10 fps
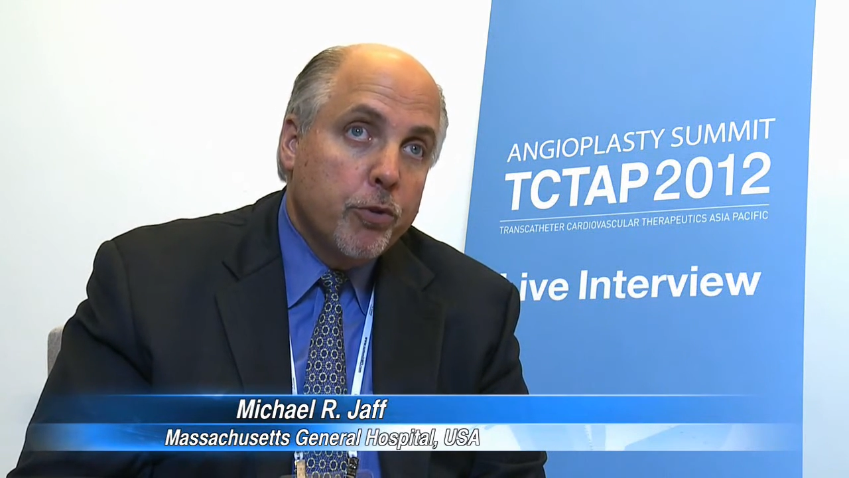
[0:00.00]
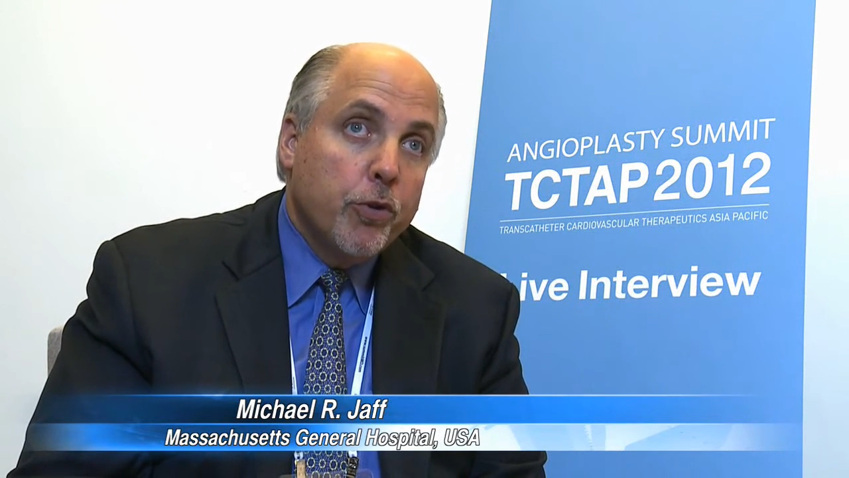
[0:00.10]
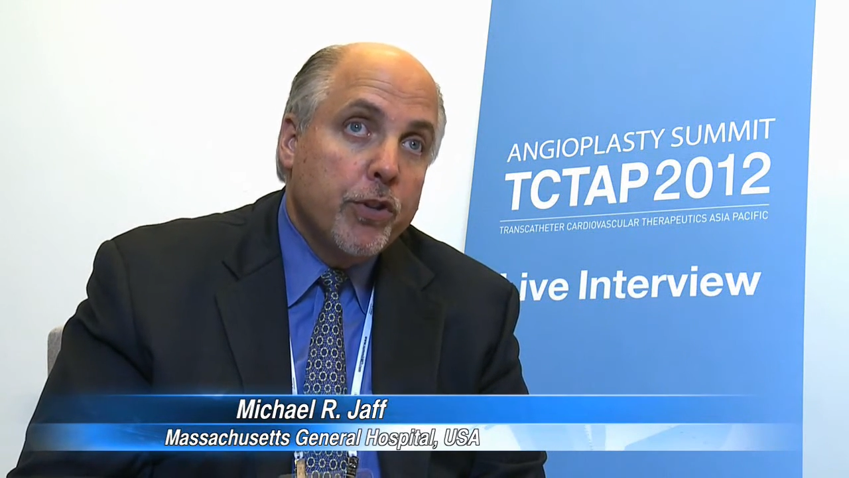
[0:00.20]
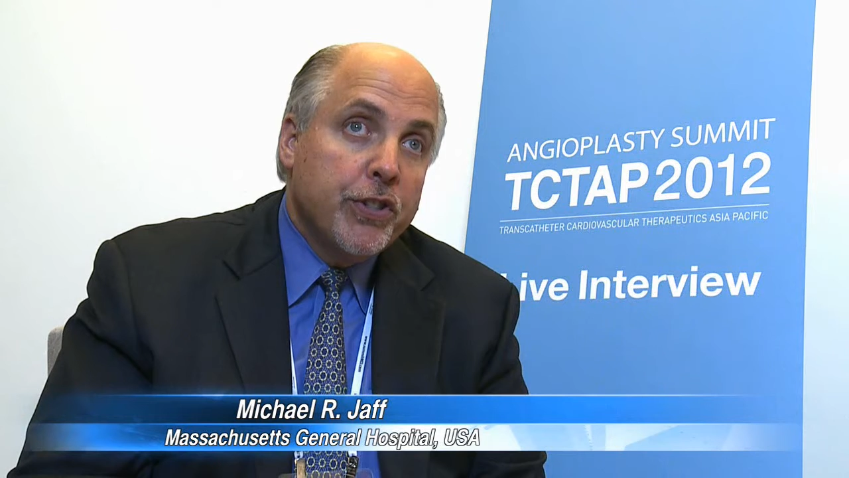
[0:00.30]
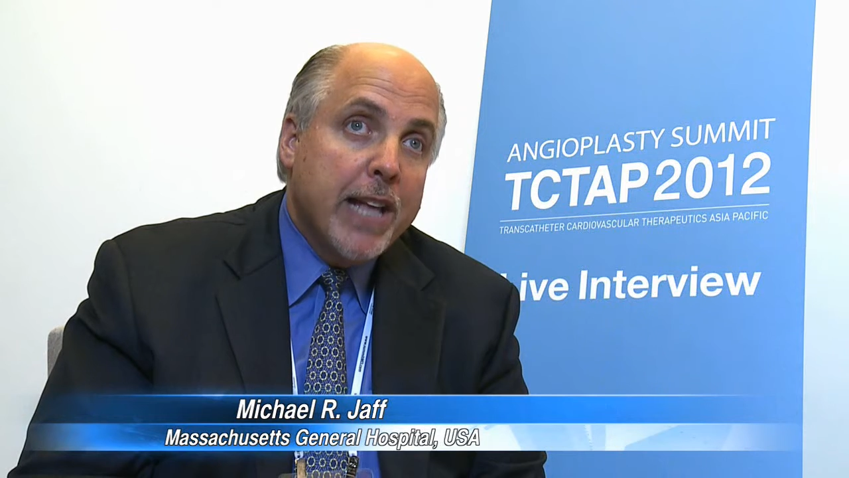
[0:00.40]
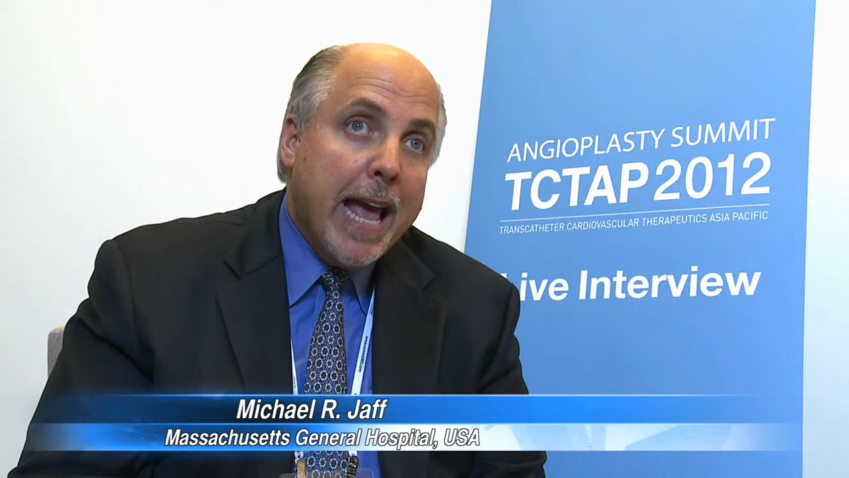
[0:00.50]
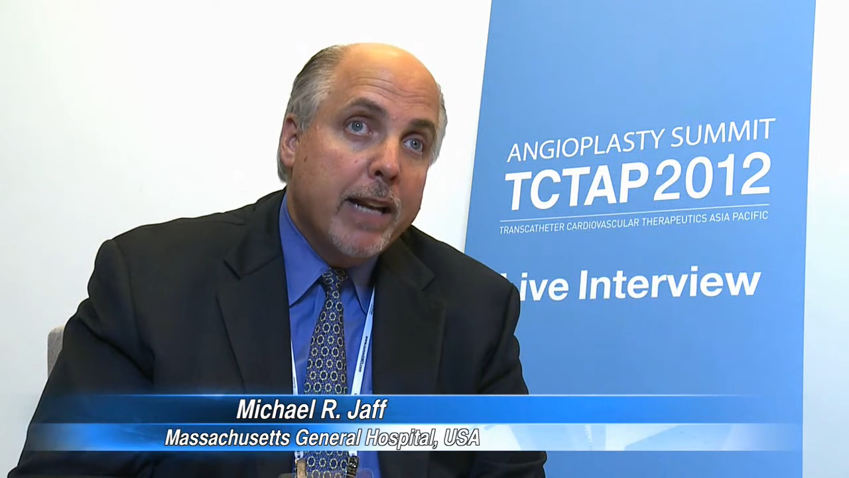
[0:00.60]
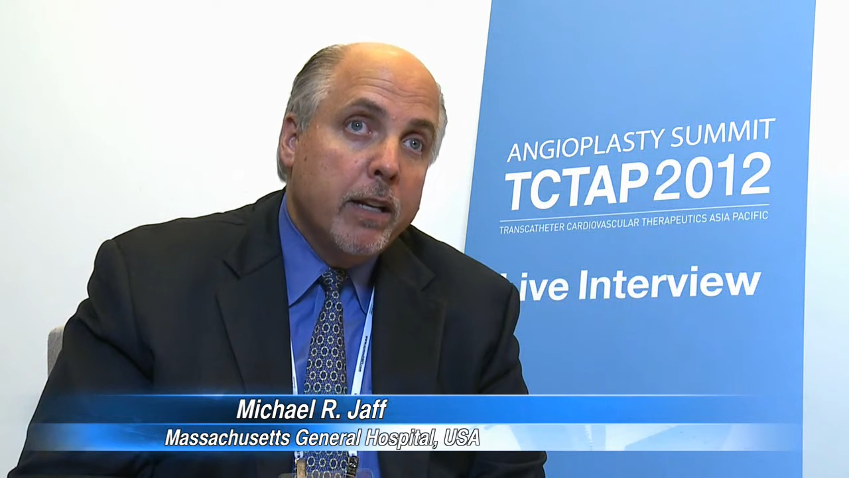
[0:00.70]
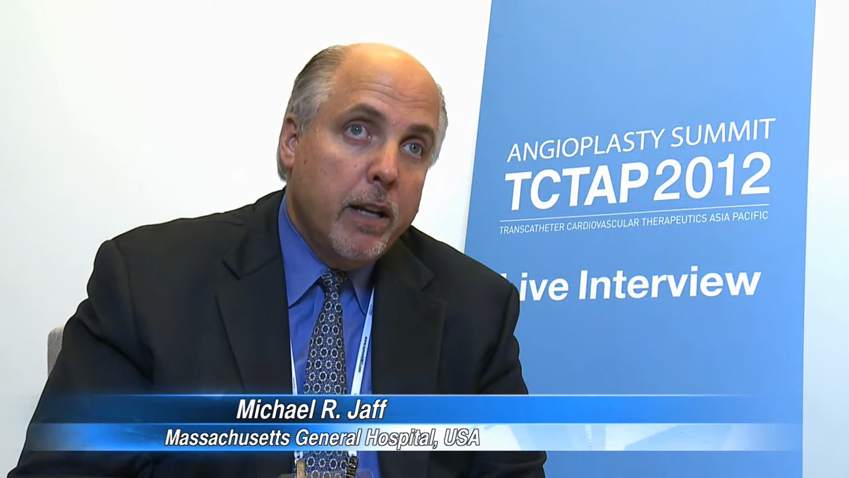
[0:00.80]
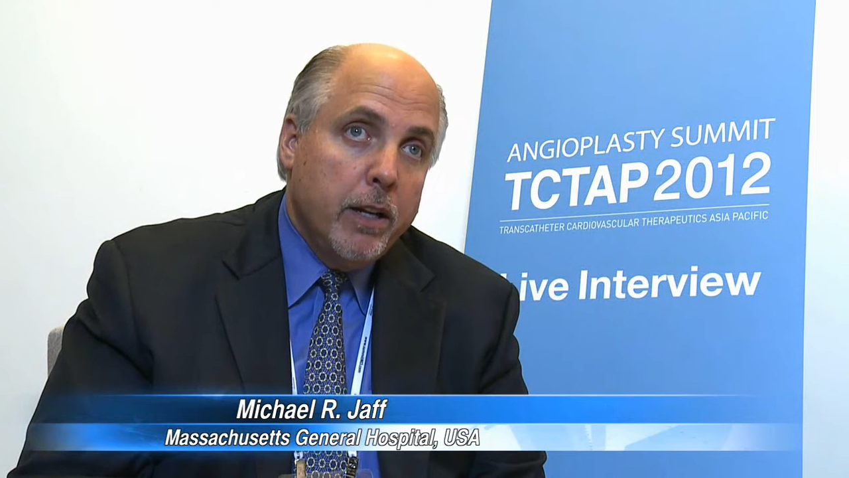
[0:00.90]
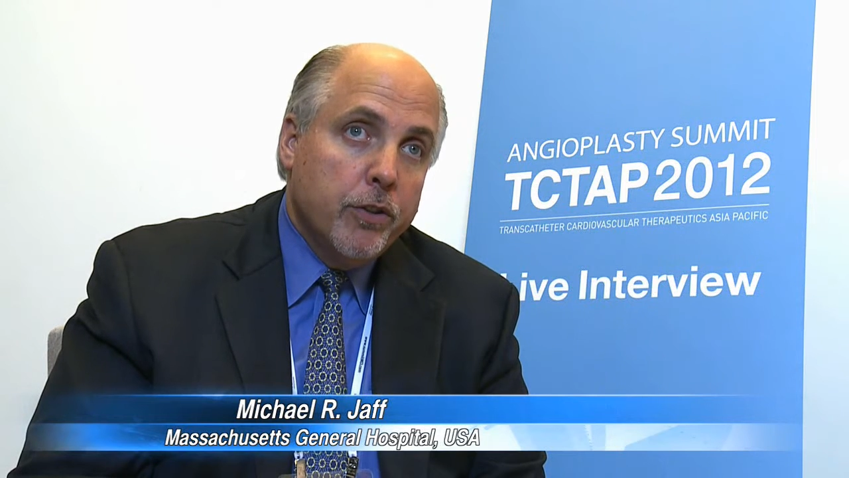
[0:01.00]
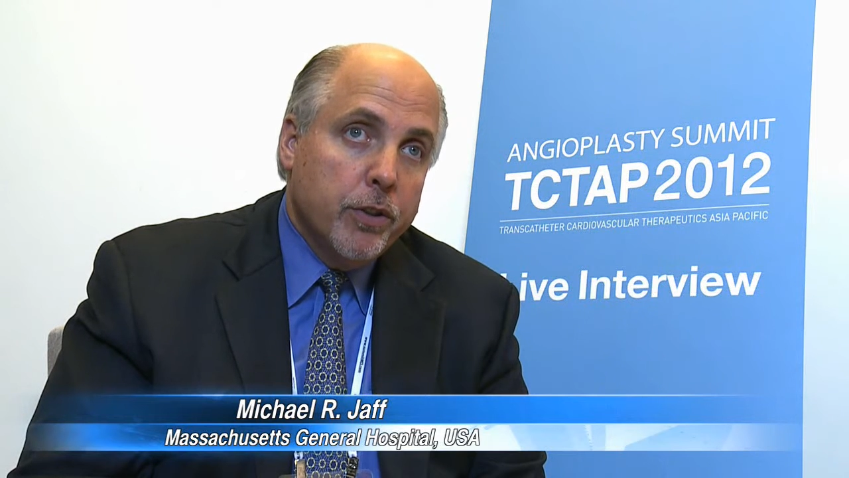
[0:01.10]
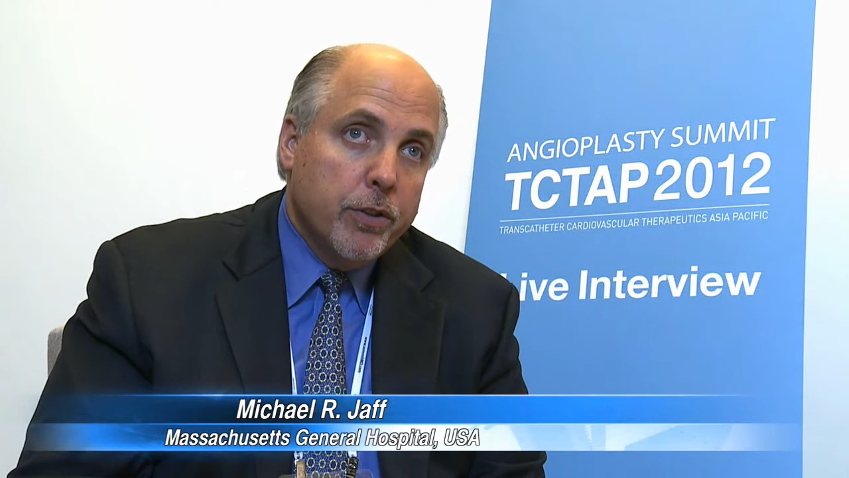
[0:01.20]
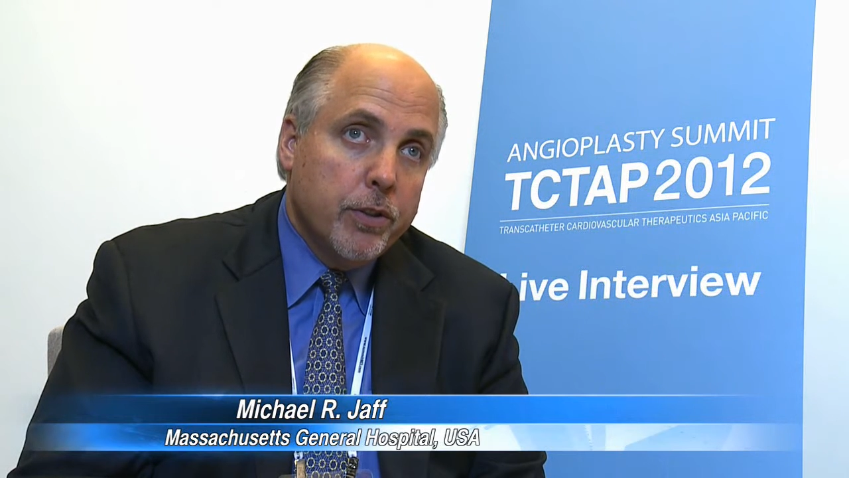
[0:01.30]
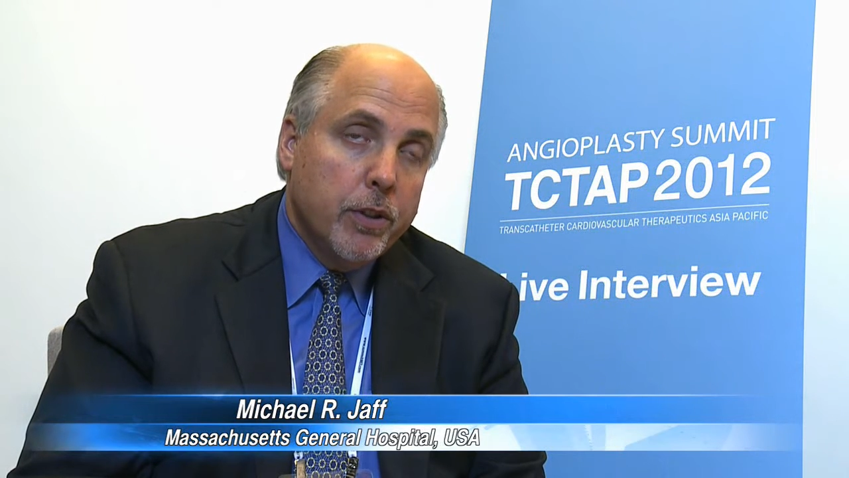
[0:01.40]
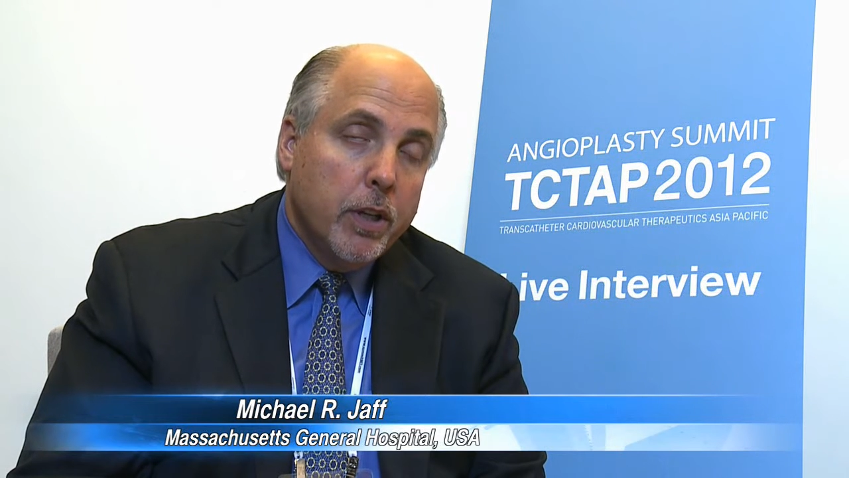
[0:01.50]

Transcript: are the statin agents.